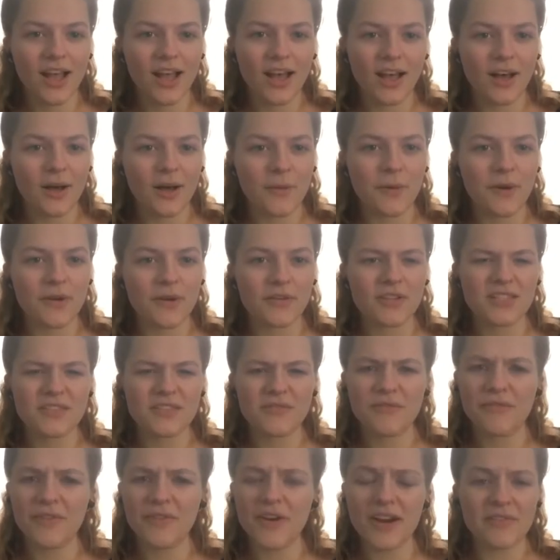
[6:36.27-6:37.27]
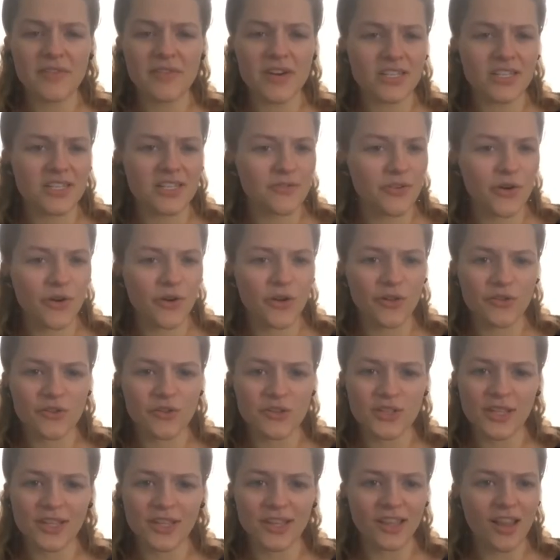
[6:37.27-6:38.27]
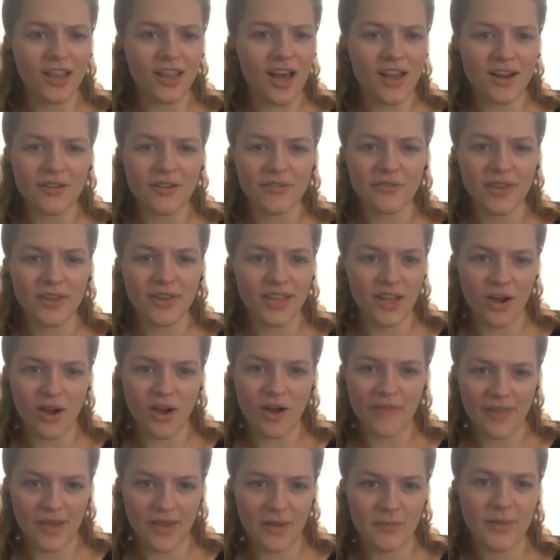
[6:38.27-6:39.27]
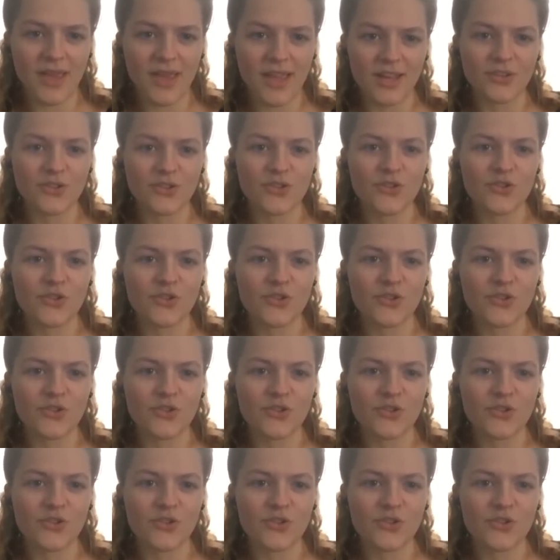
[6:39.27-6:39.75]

But very, very difficult. There's a lot of ink on that page.